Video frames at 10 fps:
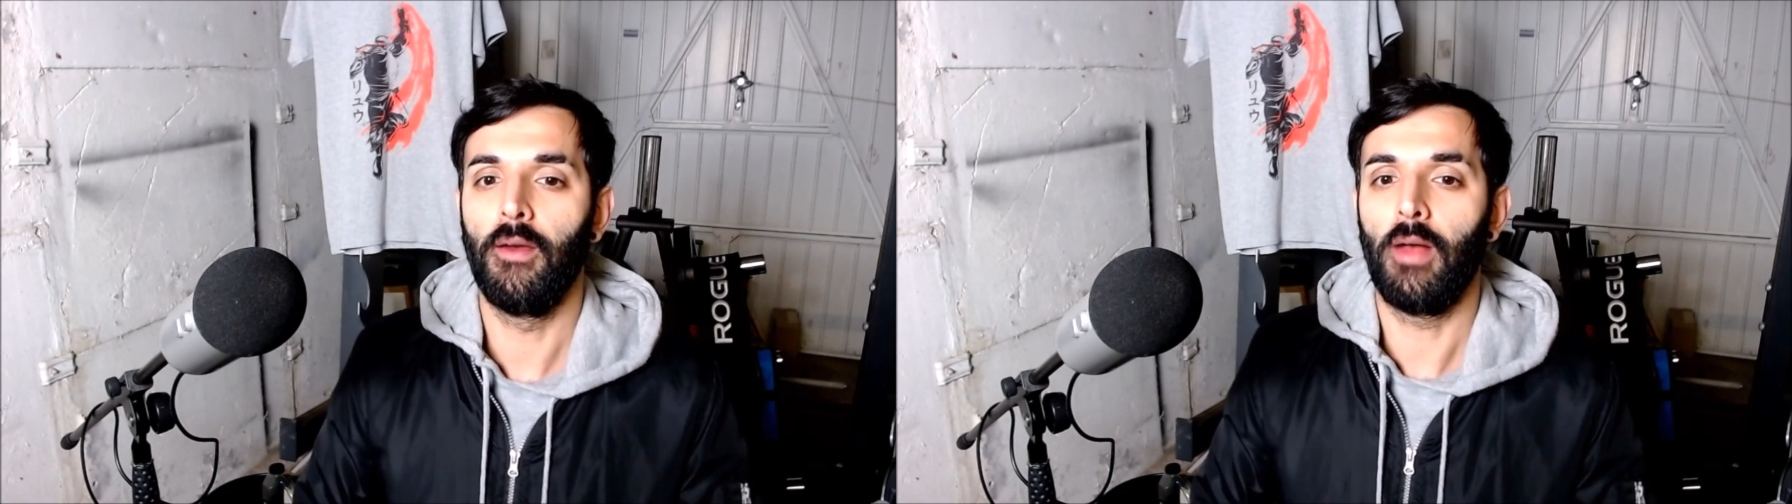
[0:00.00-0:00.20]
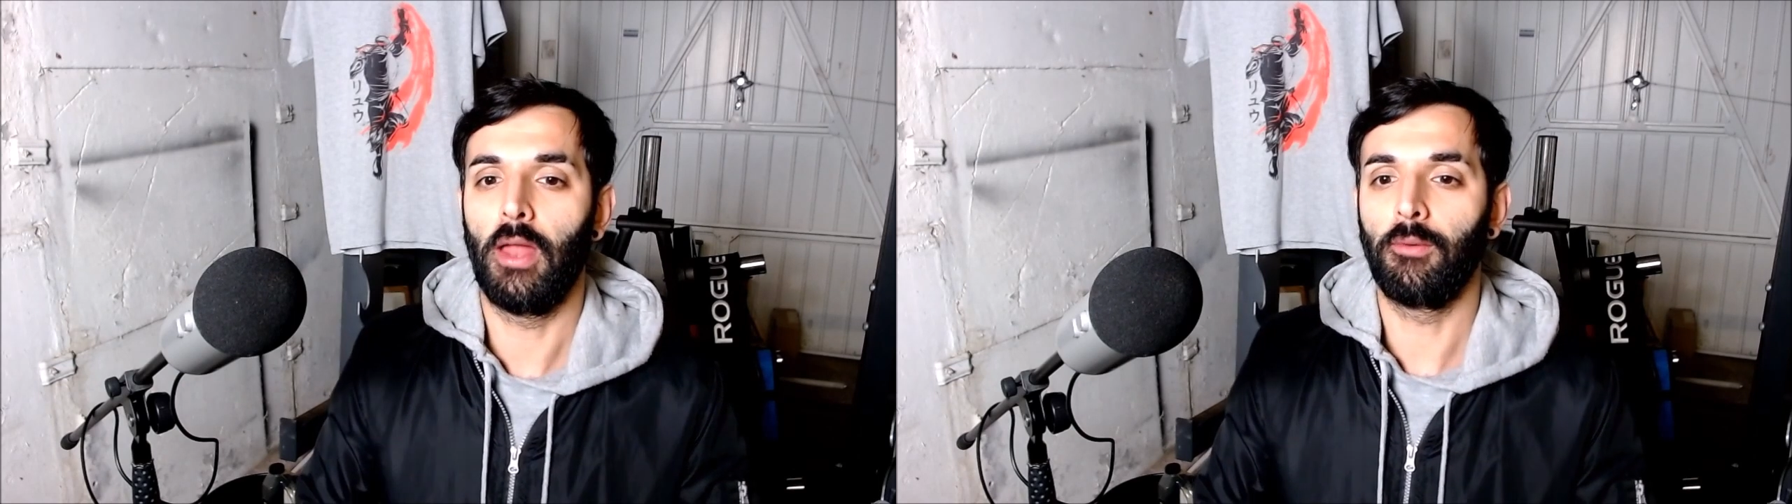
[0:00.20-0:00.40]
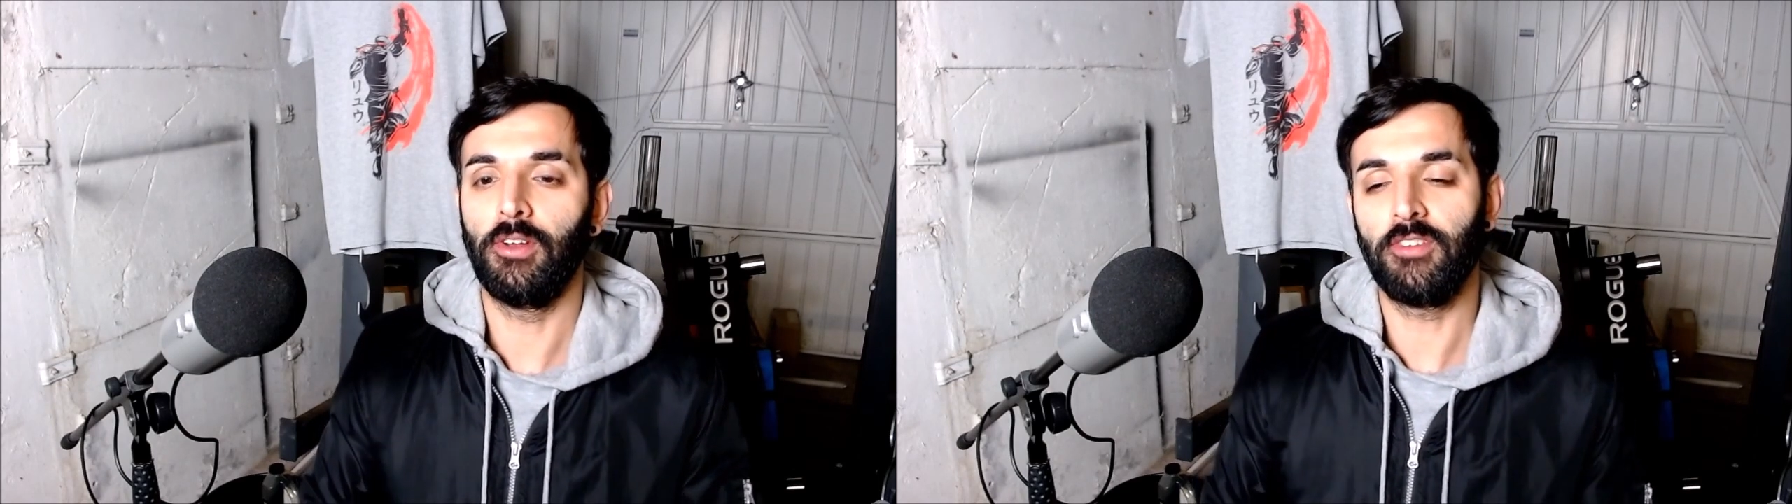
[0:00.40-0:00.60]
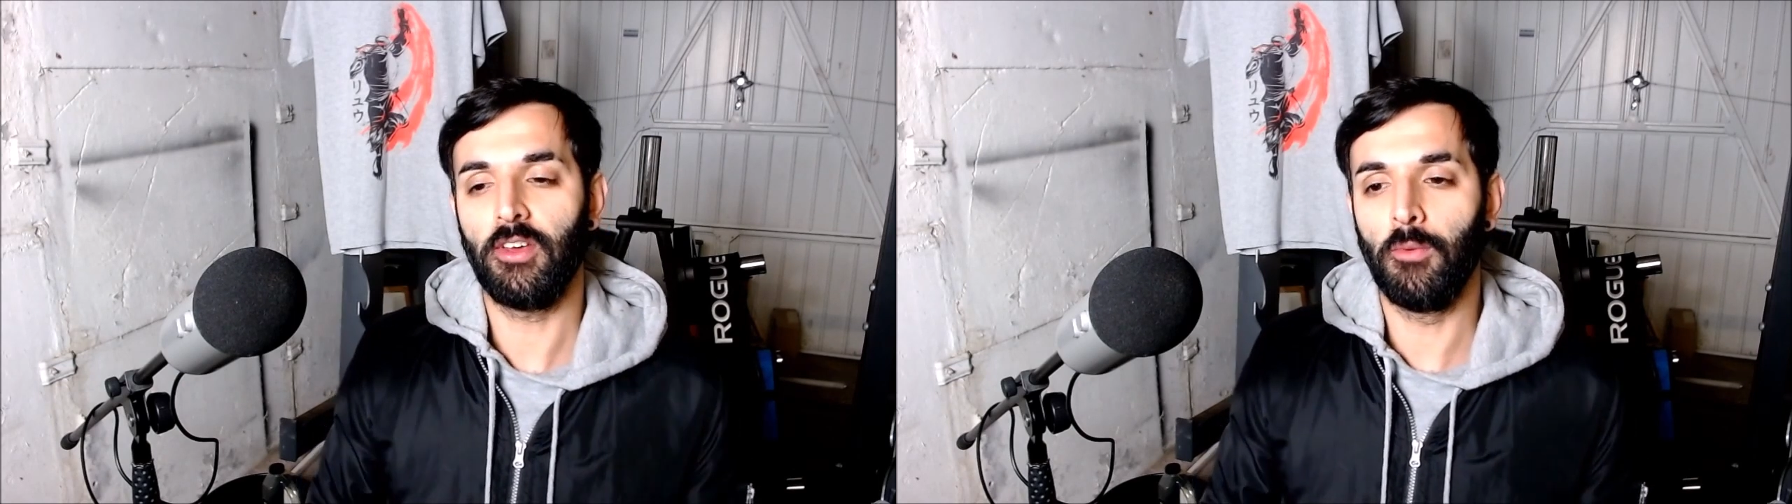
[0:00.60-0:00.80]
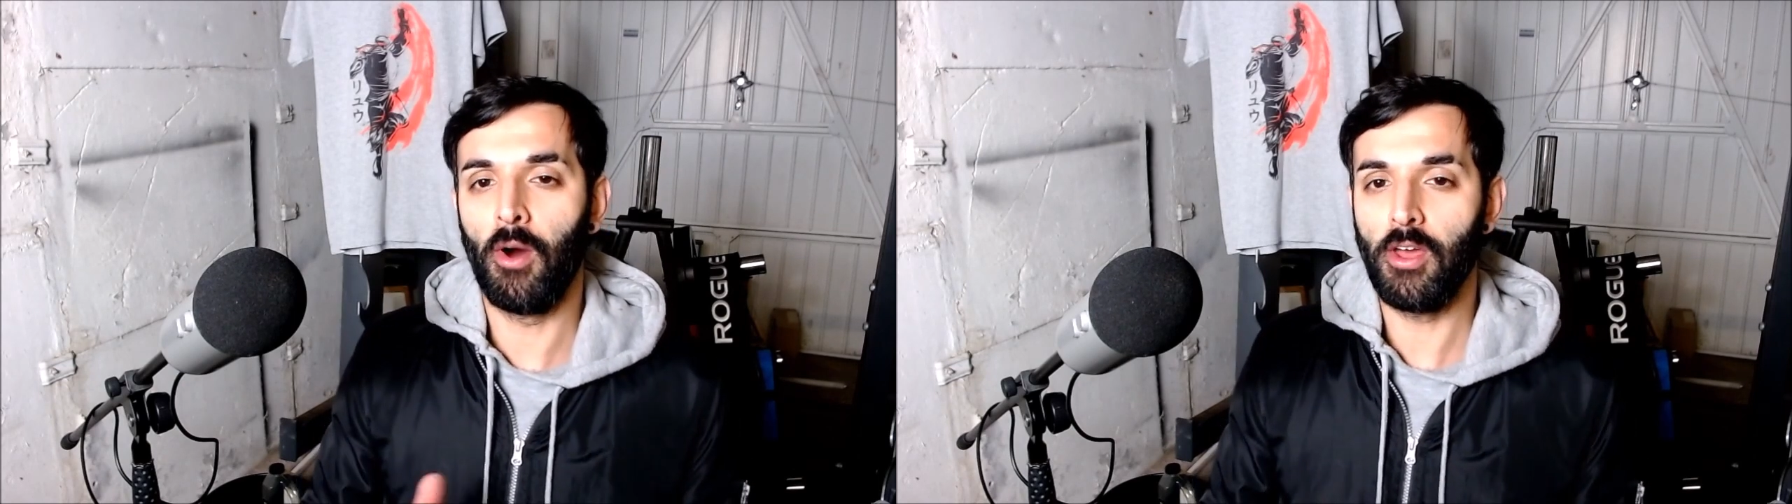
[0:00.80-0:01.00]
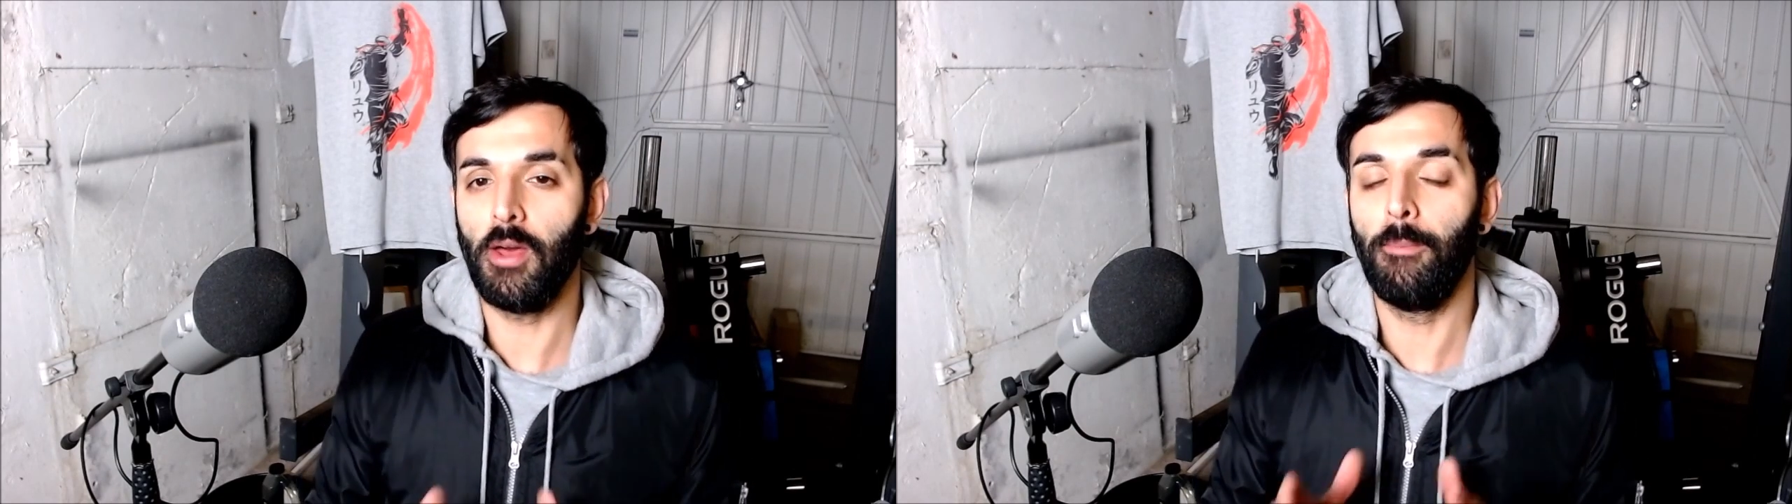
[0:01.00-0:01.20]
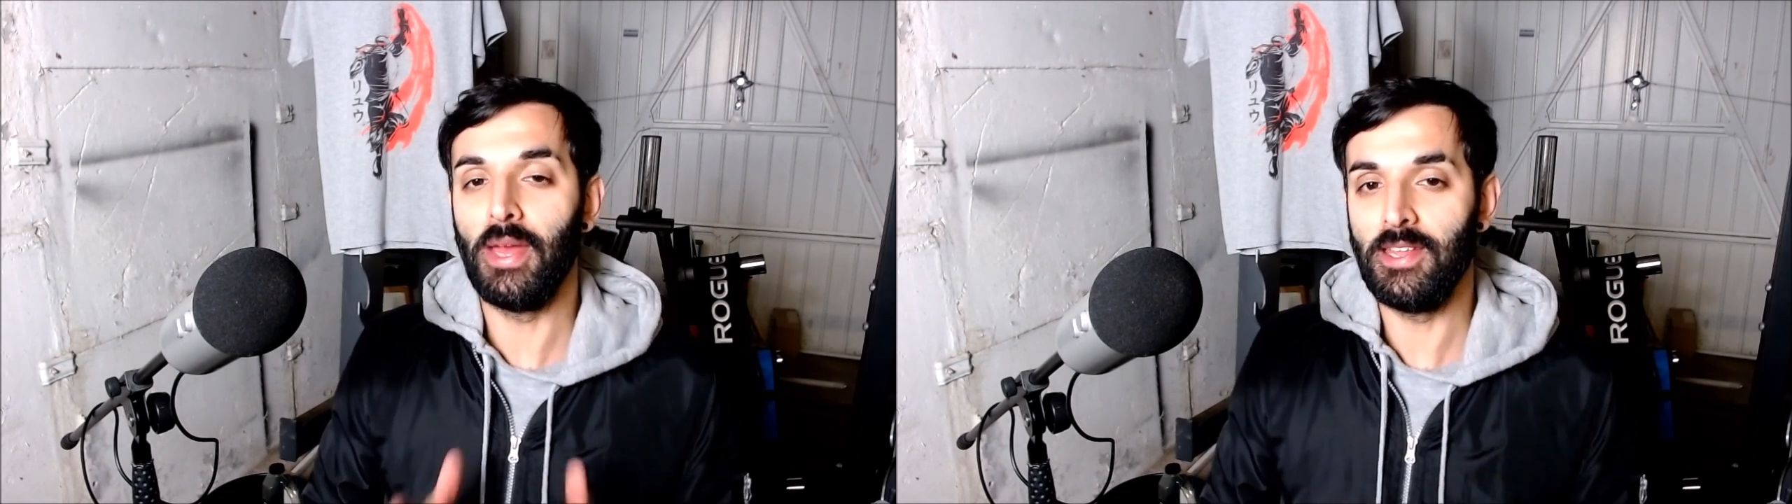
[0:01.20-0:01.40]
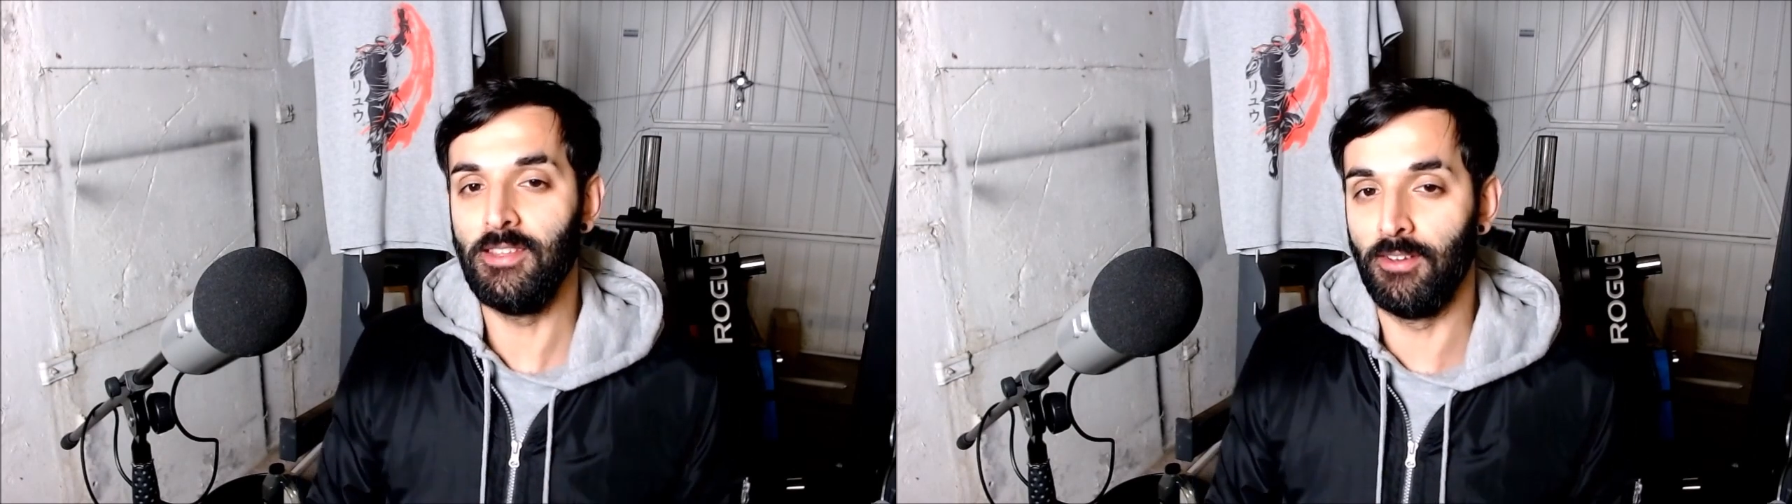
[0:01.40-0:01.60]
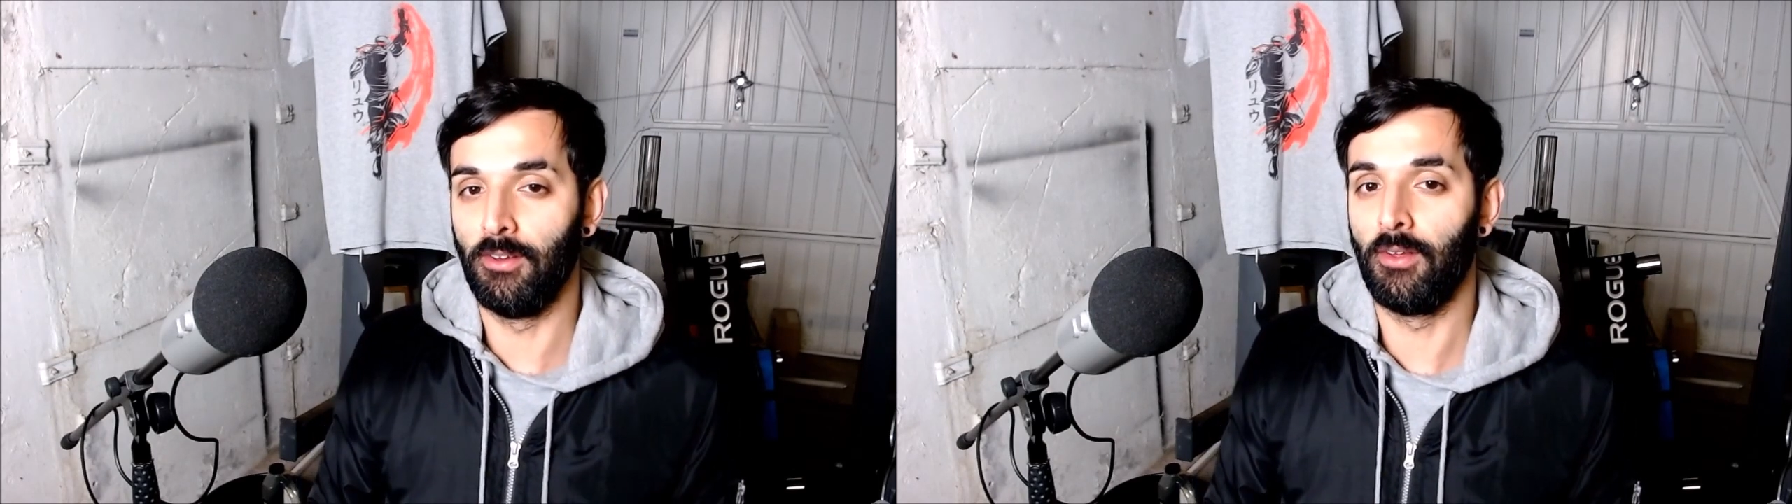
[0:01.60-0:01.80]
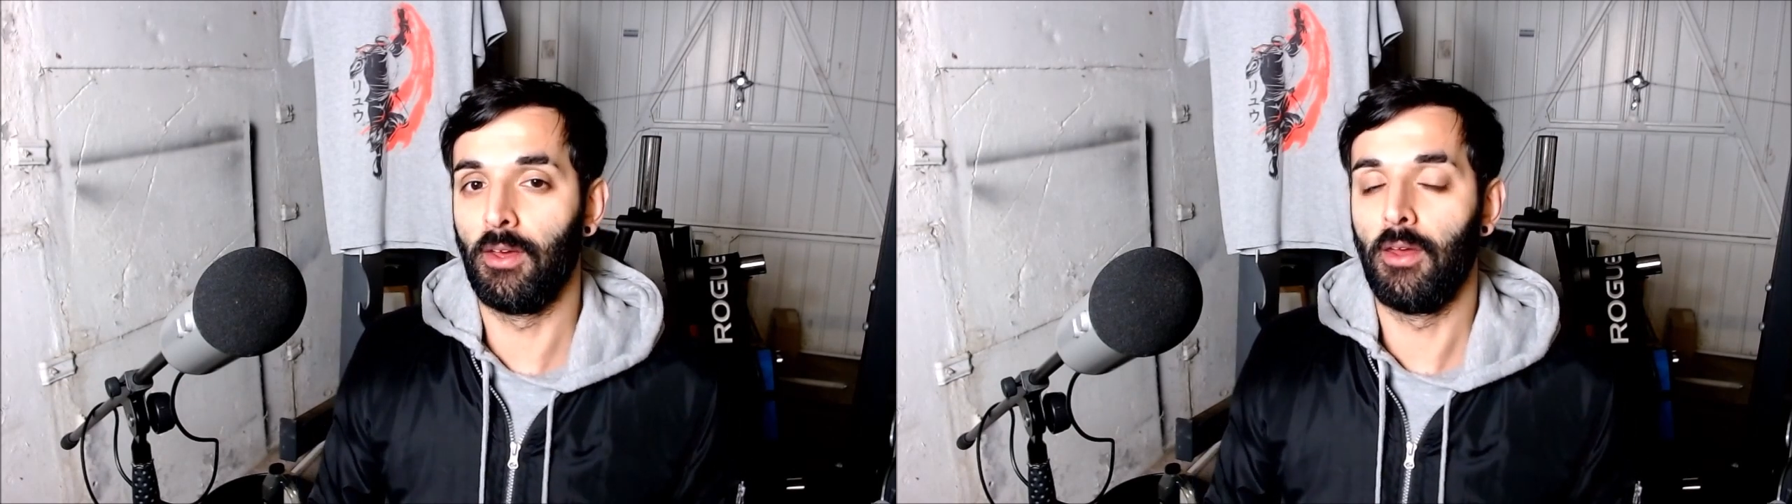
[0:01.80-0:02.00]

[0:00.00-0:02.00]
And I'm going to tell you my opinion